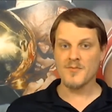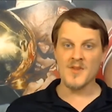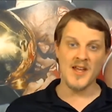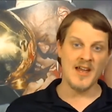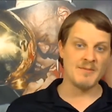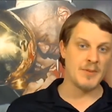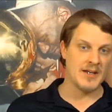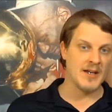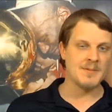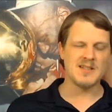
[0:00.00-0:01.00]
that have
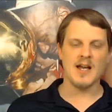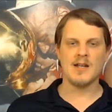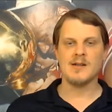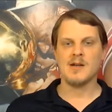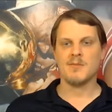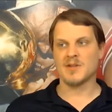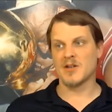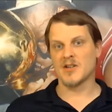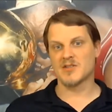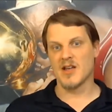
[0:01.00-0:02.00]
big upside, but
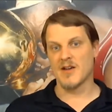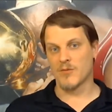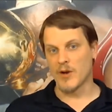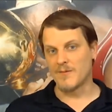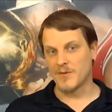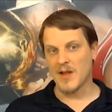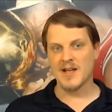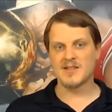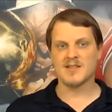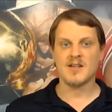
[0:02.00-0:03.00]
they also have red
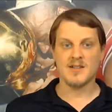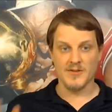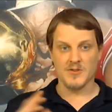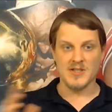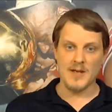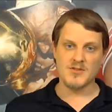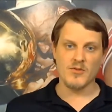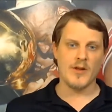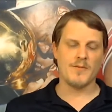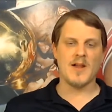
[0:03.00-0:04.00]
flags, different types of
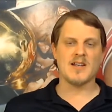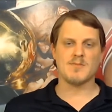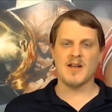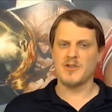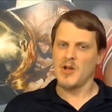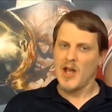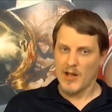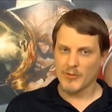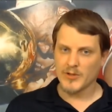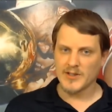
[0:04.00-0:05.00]
red flags, mind you. I
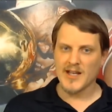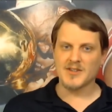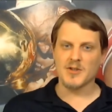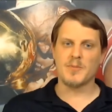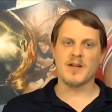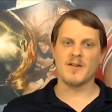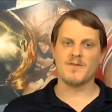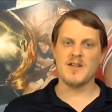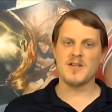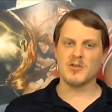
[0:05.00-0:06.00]
really like their pick
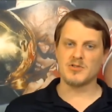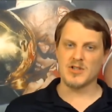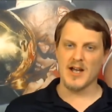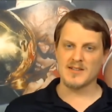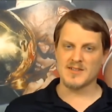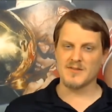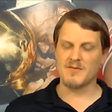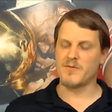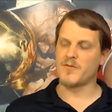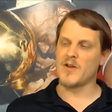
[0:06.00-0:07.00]
of Nico
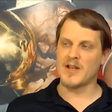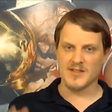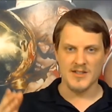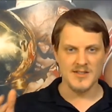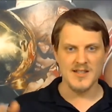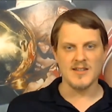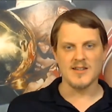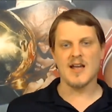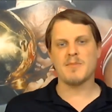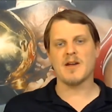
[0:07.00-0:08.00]
Johnson as an inside
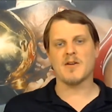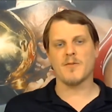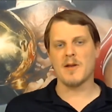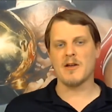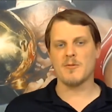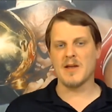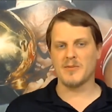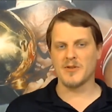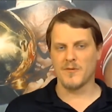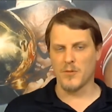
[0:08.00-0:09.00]
linebacker from Alabama
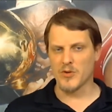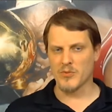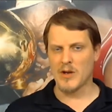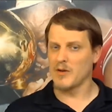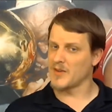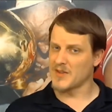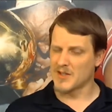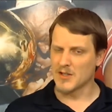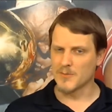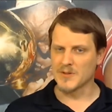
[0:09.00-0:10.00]
in the fourth round. I think
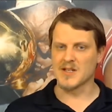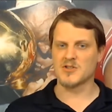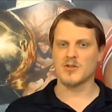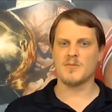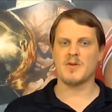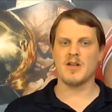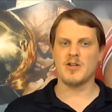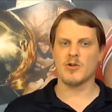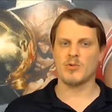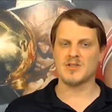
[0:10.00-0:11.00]
he could potentially be a
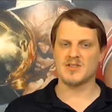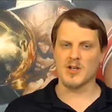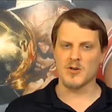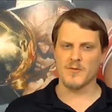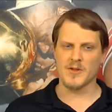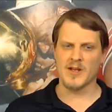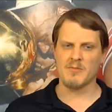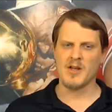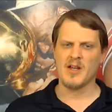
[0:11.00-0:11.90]
year one starter for them.